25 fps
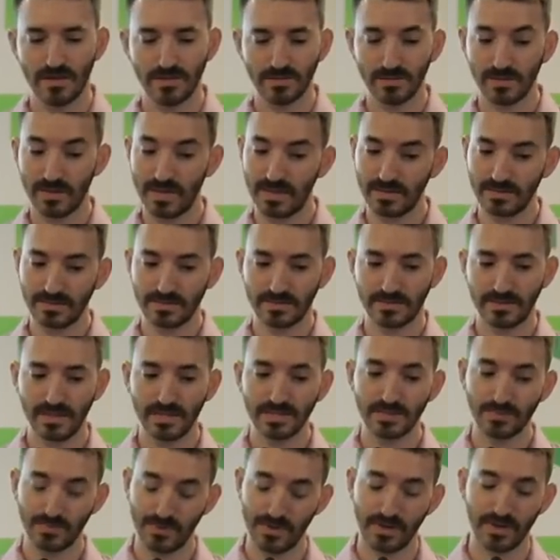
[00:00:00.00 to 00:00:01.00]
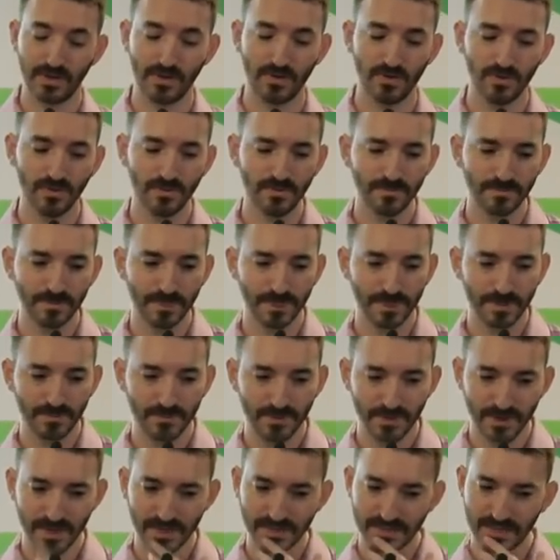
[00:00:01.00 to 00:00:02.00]
So that's pretty cool. I'm
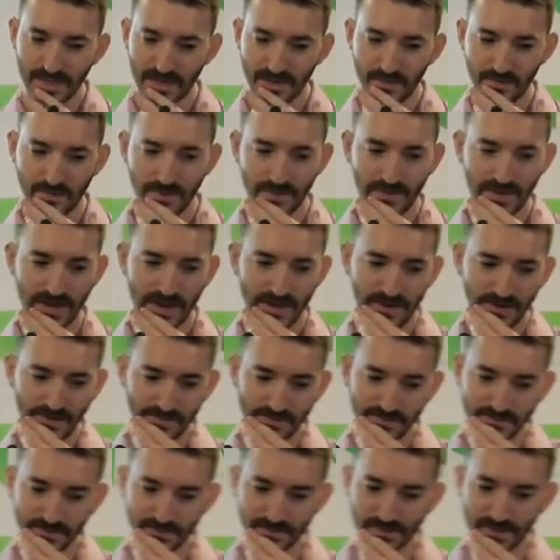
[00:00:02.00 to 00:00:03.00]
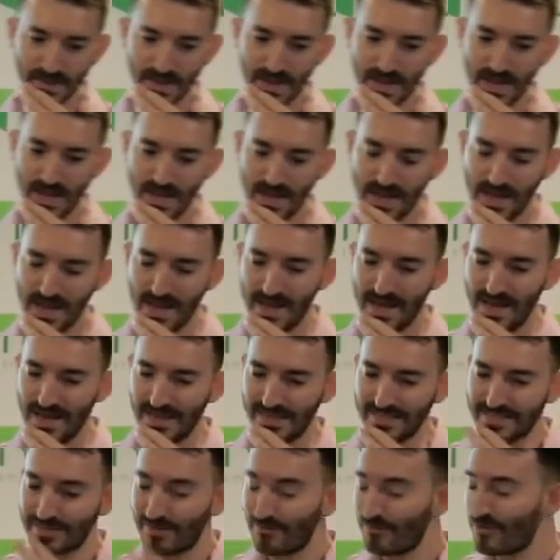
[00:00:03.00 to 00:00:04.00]
pretty excited about that.
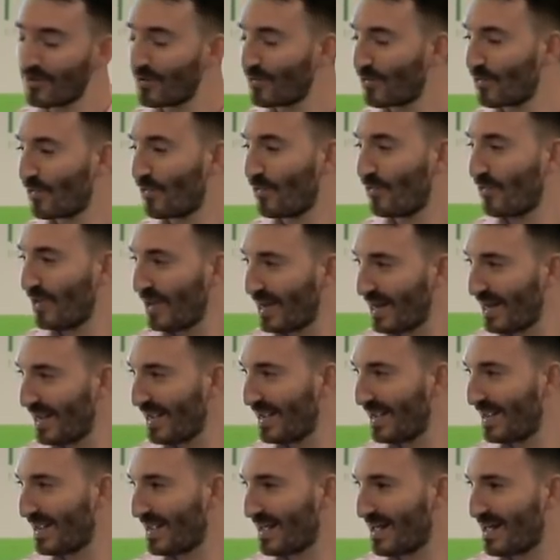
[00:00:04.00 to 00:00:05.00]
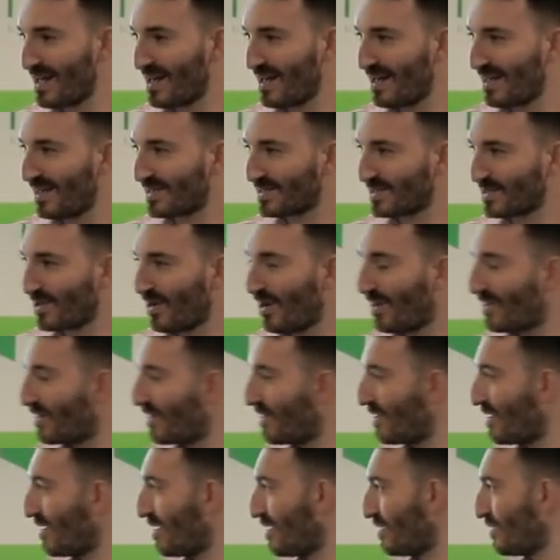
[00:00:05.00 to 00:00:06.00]
Something we really saw in
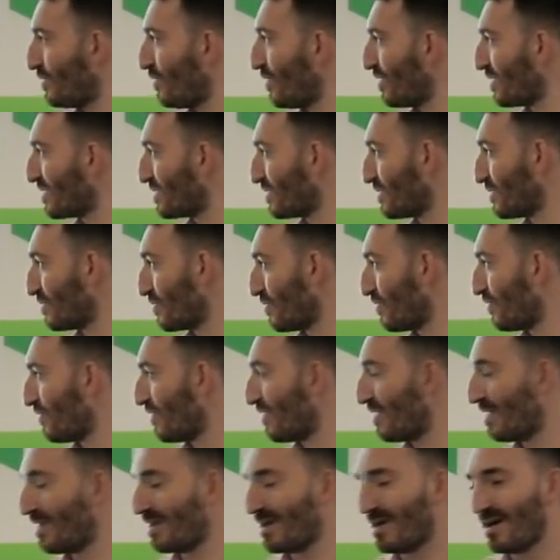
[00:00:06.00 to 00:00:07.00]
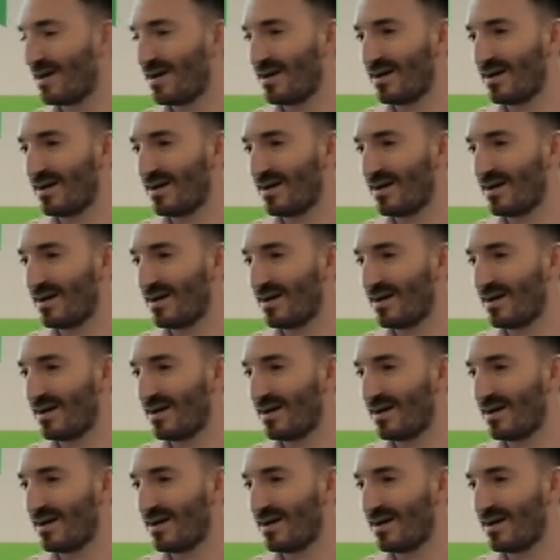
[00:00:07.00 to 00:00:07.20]
the UX survey